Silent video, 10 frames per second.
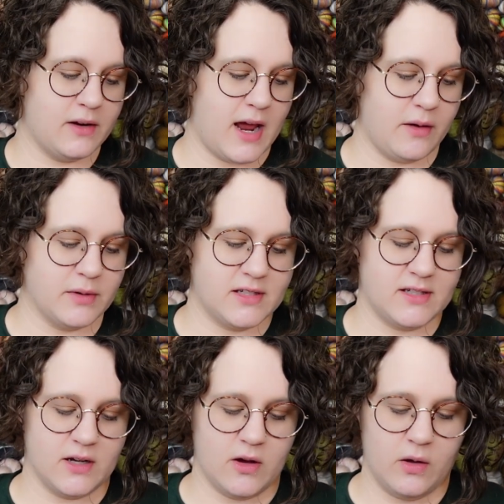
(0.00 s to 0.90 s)
I was
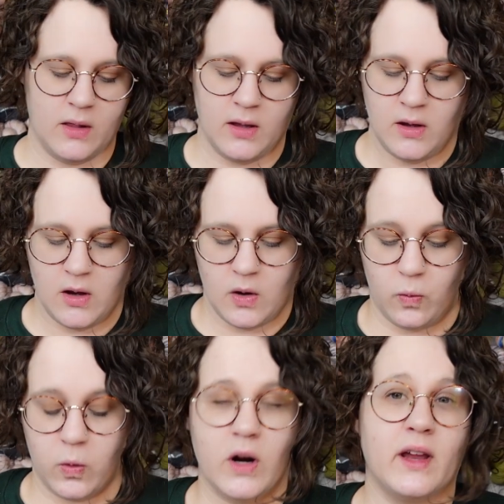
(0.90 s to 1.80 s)
still
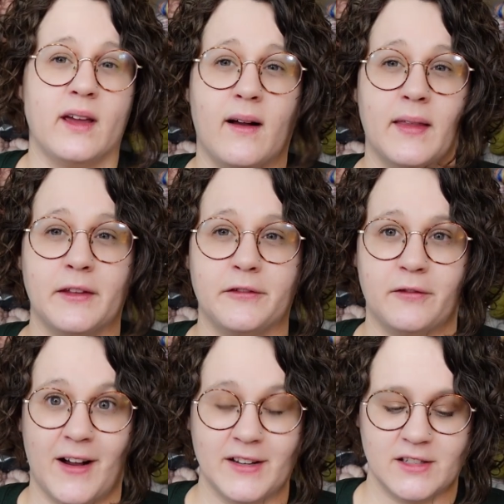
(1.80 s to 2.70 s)
working on the
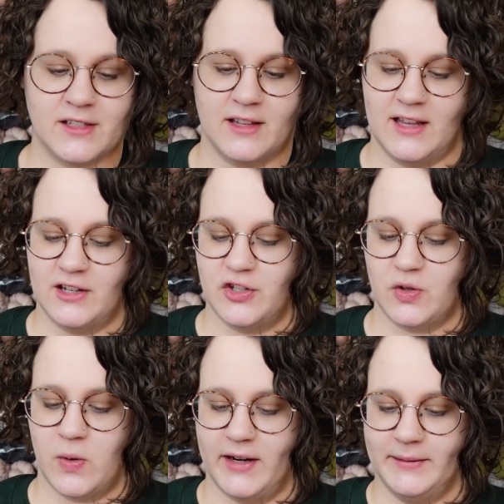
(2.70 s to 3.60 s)
fronts to then
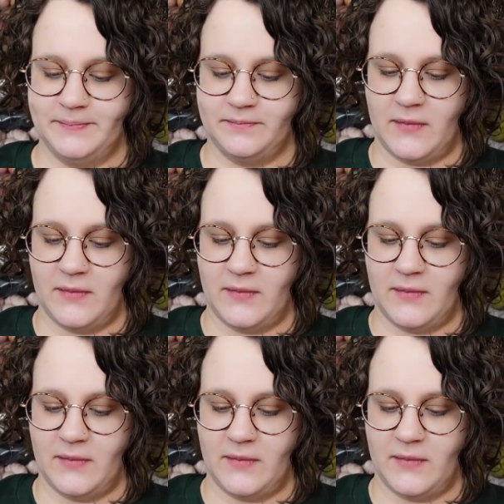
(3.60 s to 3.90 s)
join,